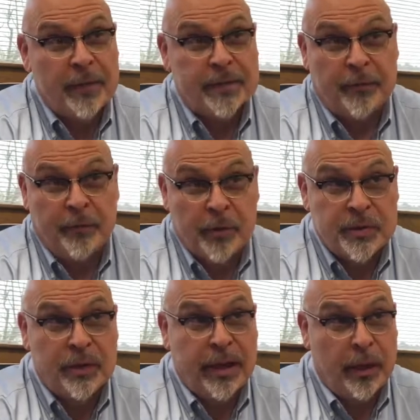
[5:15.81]
As our forests
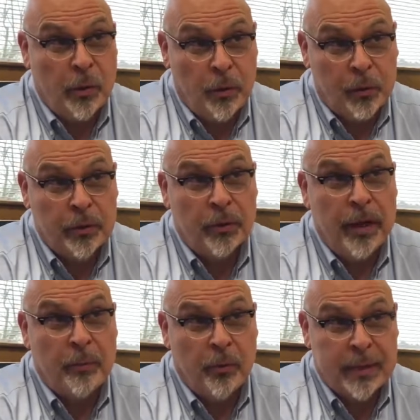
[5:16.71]
are getting older
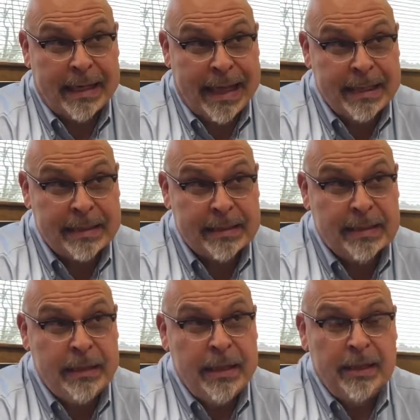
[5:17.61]
and more dense,
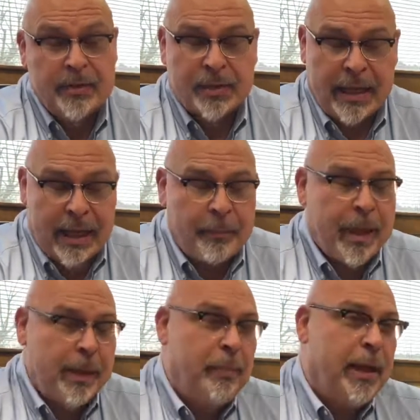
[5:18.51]
there's a lot of
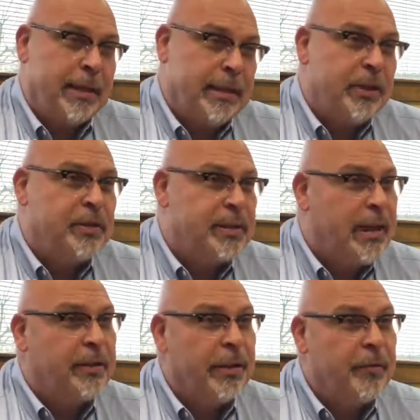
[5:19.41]
pine plantations
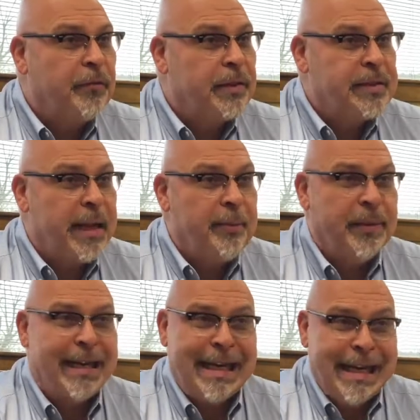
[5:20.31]
out there, for example,
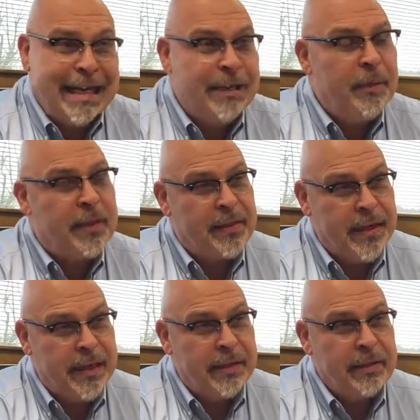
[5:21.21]
that need to be
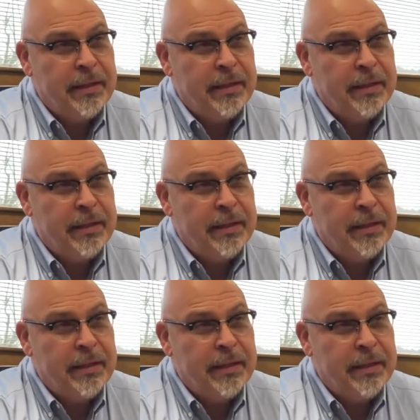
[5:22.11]
thinned.